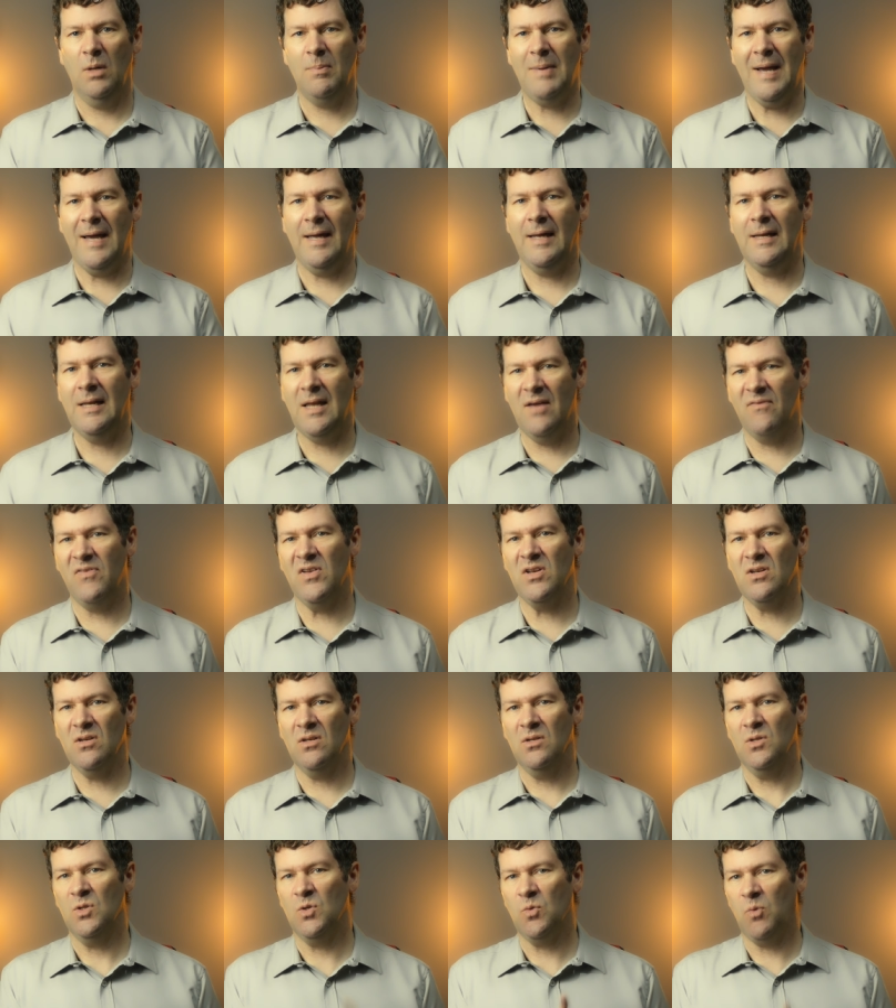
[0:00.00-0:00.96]
about
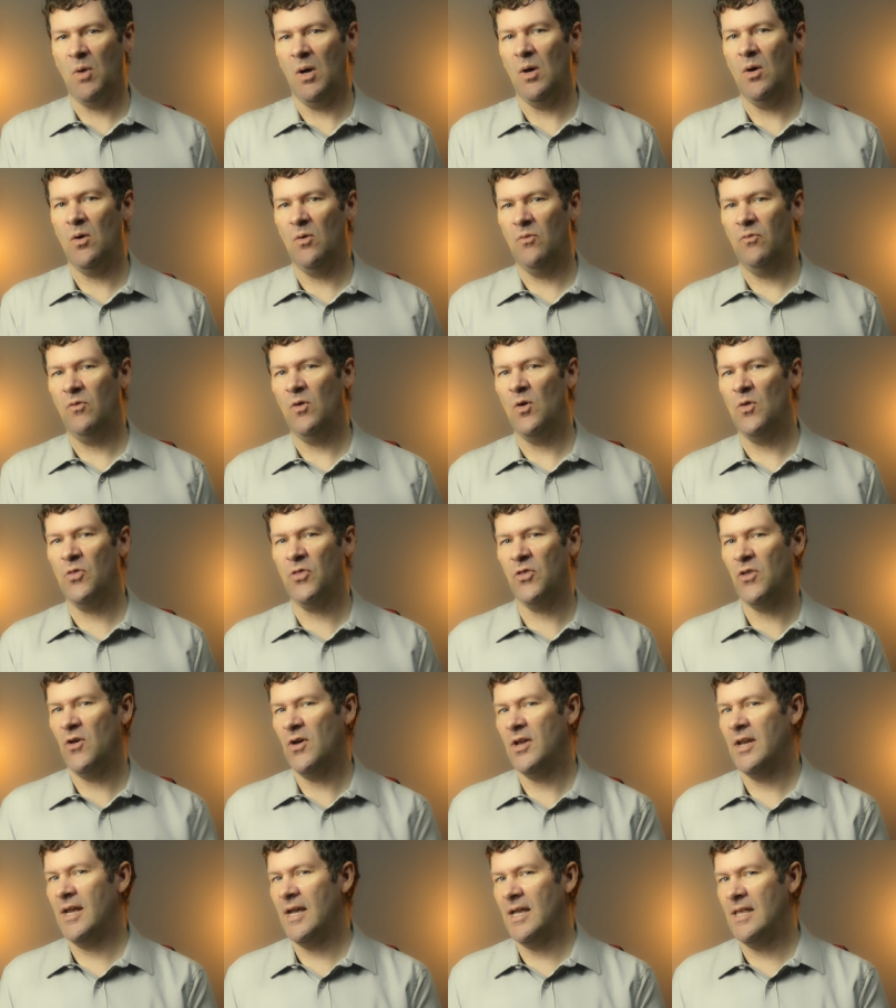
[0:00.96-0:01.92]
11, 12 or
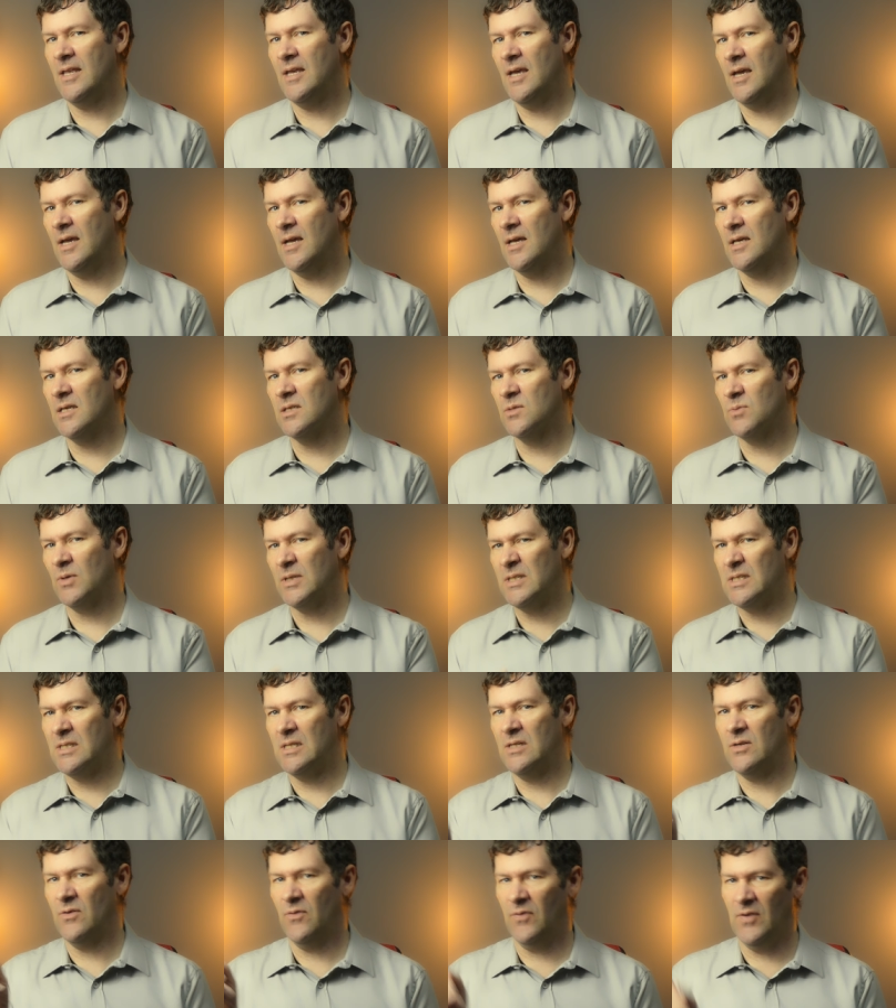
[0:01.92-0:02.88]
13 years?
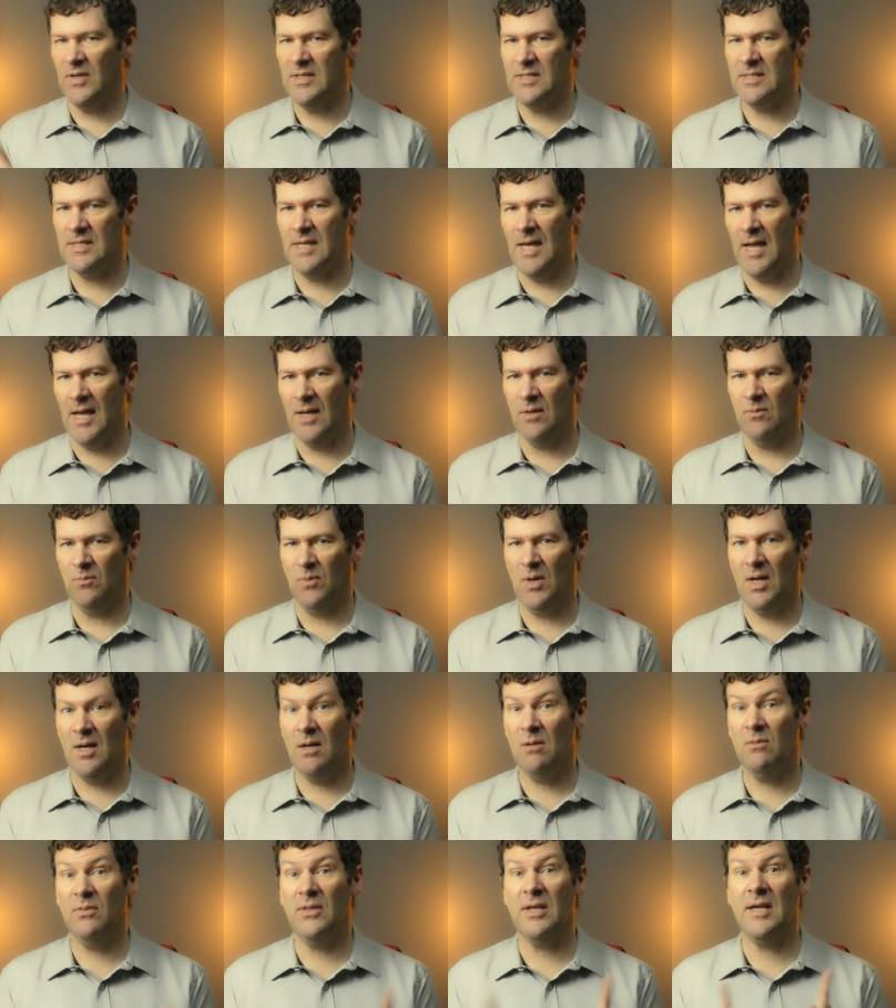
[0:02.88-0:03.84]
What's the difference then?
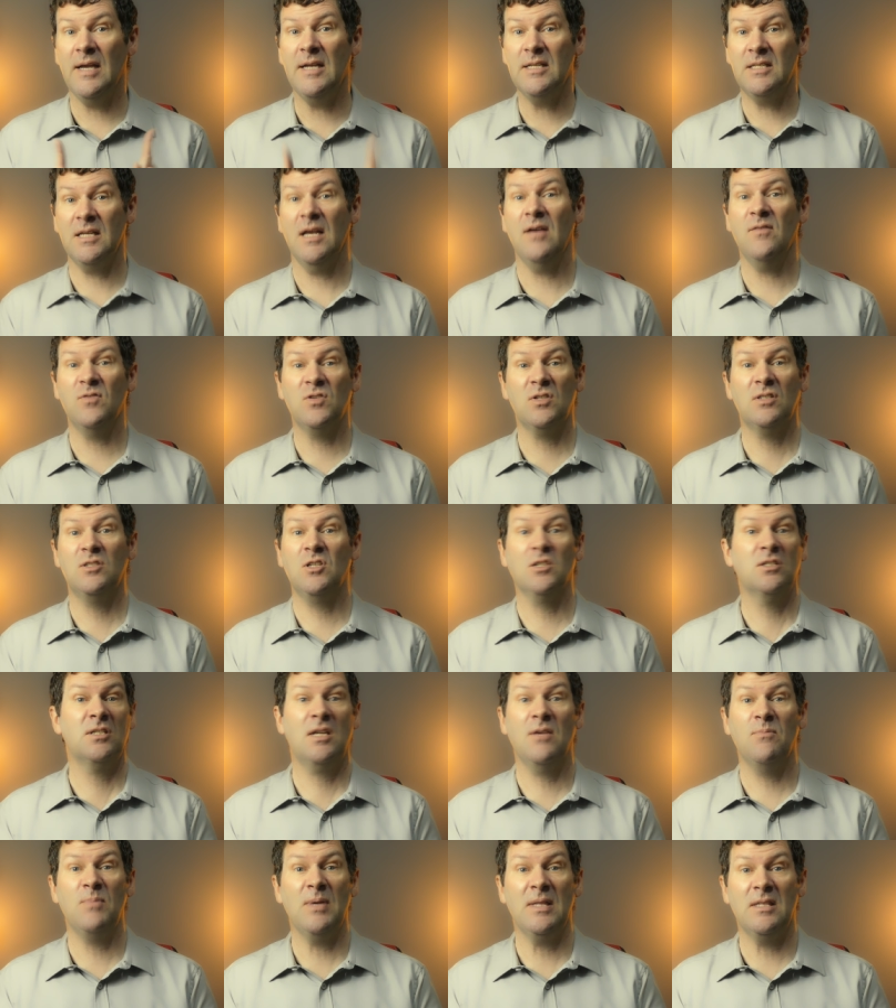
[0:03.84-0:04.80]
Well, the ETFs
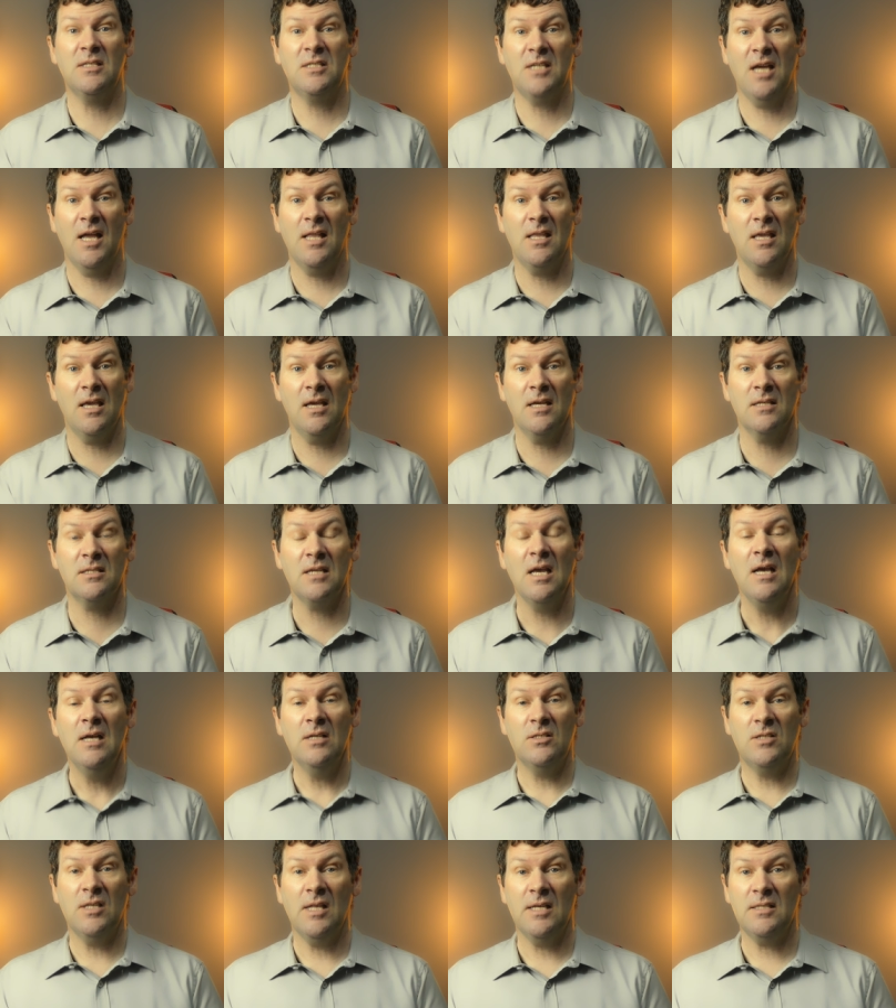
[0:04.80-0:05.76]
just give me the 10 years,
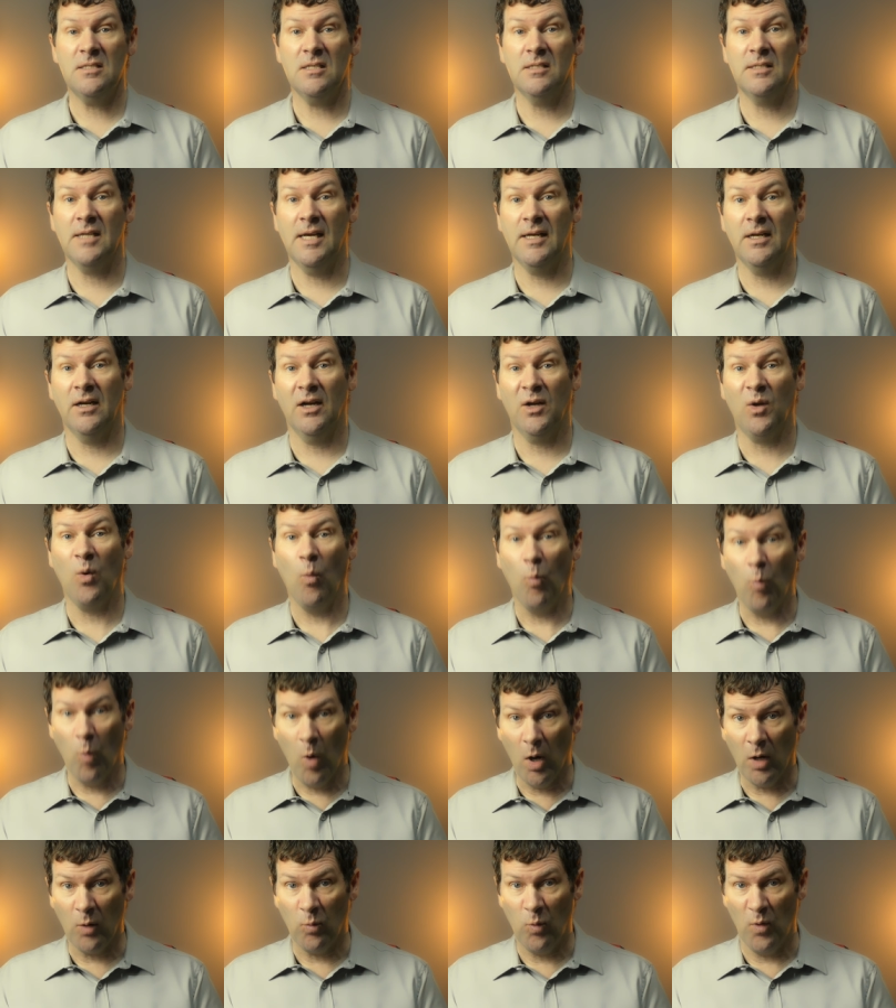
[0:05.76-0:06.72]
so that's the data I can
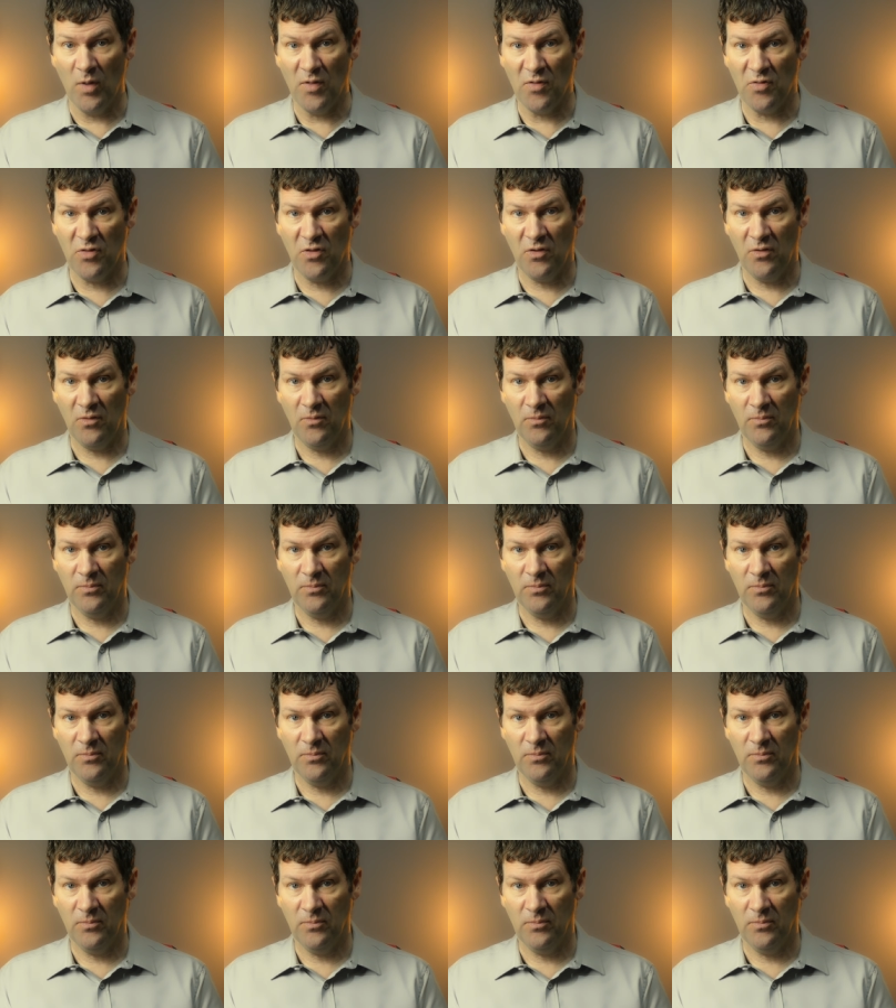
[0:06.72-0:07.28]
work with.